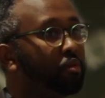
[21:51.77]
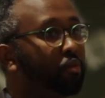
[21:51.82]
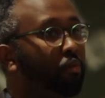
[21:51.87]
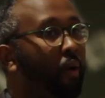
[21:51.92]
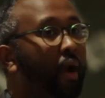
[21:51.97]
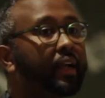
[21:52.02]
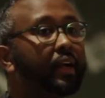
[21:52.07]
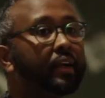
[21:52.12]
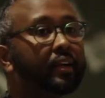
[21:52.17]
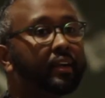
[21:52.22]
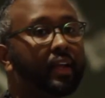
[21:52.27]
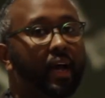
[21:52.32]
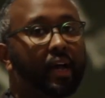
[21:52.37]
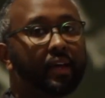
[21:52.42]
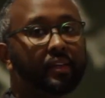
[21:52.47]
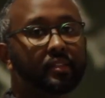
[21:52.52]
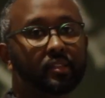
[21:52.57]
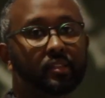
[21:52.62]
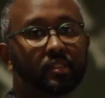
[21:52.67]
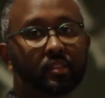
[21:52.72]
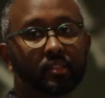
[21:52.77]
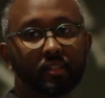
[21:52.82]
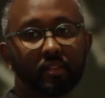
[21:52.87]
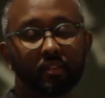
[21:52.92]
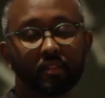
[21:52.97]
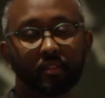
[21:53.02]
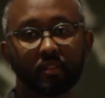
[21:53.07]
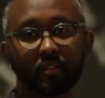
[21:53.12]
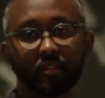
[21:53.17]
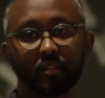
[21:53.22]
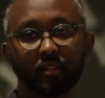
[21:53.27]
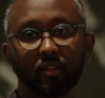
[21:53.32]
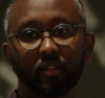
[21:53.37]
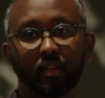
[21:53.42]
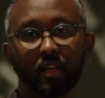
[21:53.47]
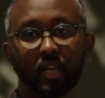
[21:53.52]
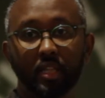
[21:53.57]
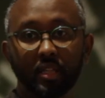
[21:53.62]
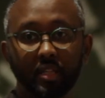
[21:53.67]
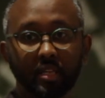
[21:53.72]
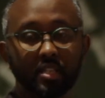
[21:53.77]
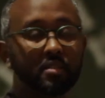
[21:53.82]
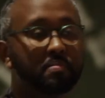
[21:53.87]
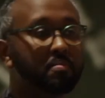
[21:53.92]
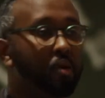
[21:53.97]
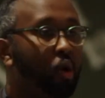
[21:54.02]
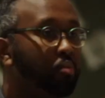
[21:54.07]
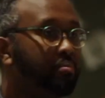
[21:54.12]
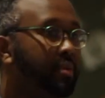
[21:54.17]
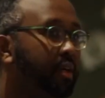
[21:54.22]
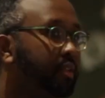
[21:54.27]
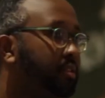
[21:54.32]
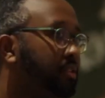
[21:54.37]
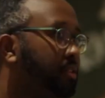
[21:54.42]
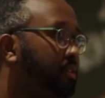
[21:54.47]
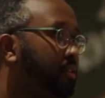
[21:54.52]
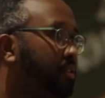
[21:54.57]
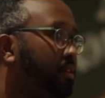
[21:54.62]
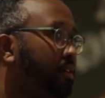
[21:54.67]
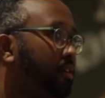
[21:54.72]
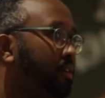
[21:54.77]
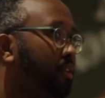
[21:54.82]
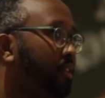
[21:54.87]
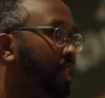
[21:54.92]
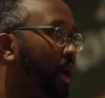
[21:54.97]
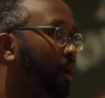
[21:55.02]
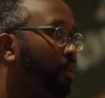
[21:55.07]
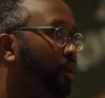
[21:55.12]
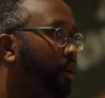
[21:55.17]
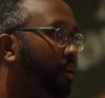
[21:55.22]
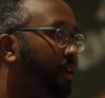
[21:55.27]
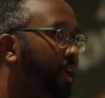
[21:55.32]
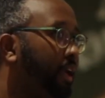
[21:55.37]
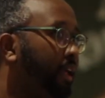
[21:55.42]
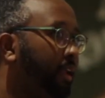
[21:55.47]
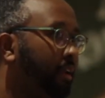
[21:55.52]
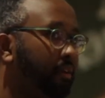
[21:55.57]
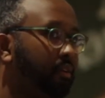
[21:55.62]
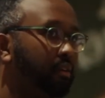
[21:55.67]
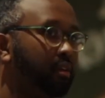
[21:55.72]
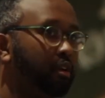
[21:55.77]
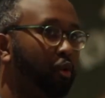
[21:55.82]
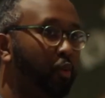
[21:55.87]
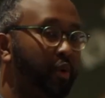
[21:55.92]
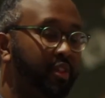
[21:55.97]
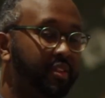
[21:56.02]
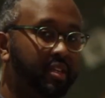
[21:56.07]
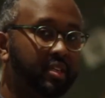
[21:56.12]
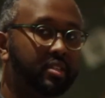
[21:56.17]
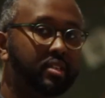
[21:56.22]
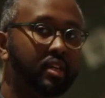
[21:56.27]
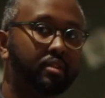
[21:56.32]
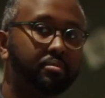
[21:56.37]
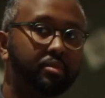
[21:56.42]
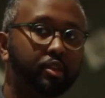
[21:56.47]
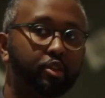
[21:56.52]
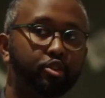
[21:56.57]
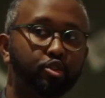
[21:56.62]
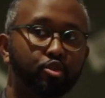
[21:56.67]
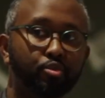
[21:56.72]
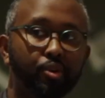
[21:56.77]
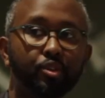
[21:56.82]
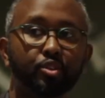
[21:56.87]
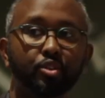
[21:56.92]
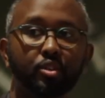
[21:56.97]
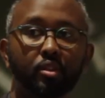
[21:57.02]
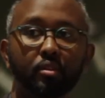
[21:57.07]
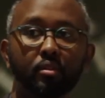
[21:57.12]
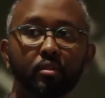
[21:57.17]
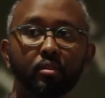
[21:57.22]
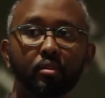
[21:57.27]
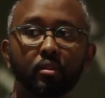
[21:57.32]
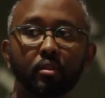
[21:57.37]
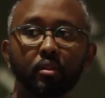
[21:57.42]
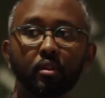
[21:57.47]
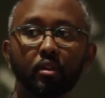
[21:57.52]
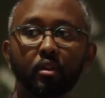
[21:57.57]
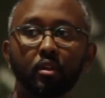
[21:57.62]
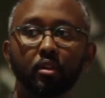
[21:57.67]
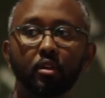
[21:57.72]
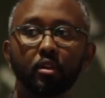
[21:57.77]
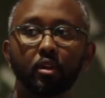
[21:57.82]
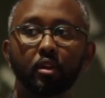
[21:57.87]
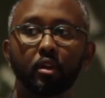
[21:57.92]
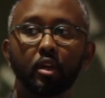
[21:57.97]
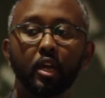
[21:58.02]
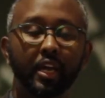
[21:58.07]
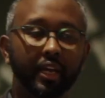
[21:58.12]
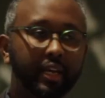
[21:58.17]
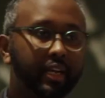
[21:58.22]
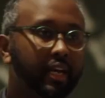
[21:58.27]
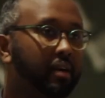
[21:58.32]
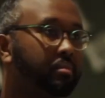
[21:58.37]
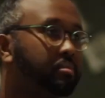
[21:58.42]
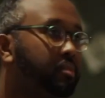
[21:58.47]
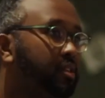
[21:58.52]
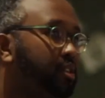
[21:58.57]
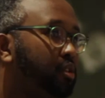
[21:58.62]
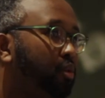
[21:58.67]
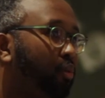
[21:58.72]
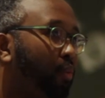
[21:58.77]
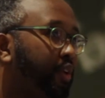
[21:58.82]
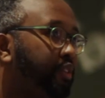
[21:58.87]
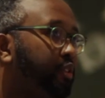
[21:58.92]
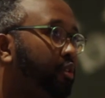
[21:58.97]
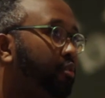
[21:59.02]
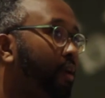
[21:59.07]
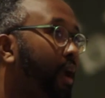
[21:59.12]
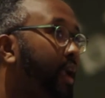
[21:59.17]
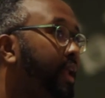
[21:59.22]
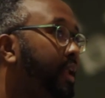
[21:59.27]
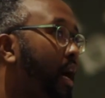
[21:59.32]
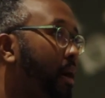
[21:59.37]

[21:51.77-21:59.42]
Recognize in this moment that we're in with this administration, it comes with great